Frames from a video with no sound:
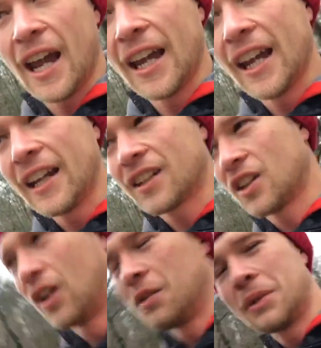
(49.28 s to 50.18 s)
8
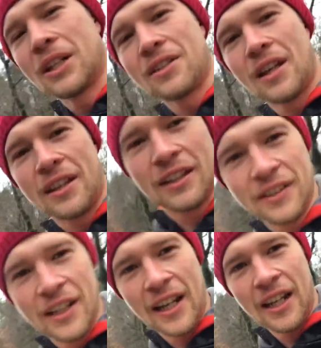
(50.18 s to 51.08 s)
kilometers, I
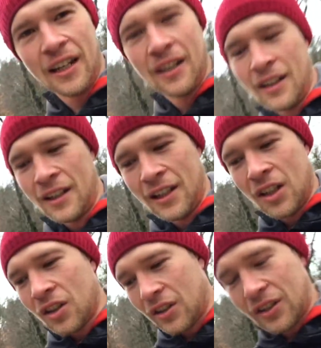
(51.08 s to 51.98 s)
think, today.
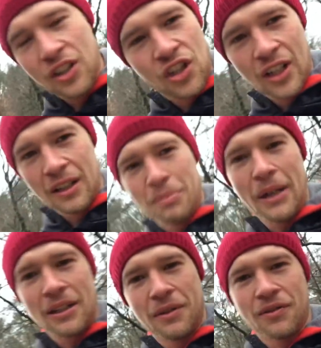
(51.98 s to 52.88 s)
Just a chilling
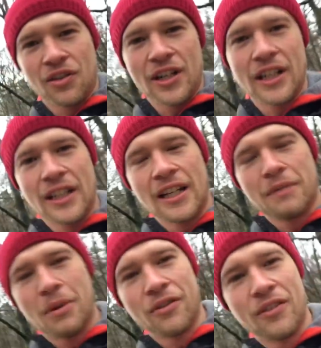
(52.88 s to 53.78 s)
pace. We have training
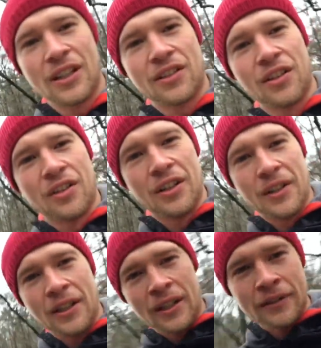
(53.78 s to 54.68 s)
later, both of us, so
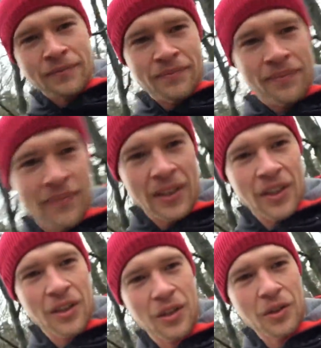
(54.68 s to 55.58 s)

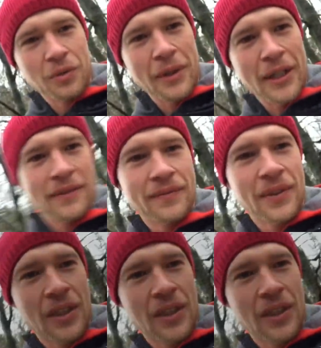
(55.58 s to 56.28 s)
cool, man.